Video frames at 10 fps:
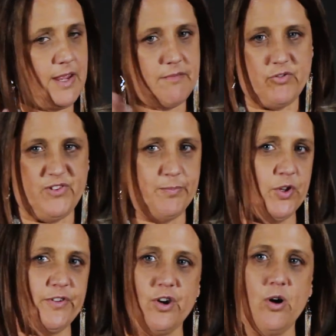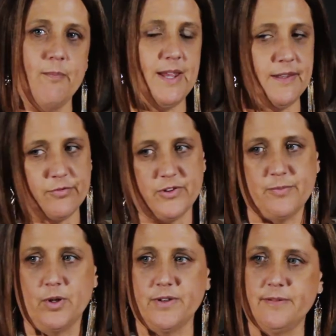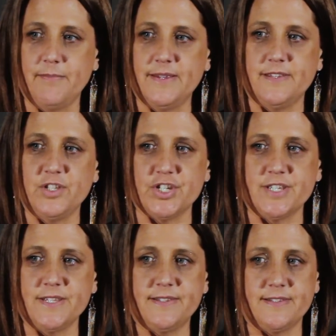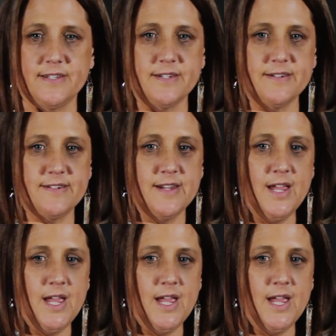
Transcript: respond to comments, respond to messages, and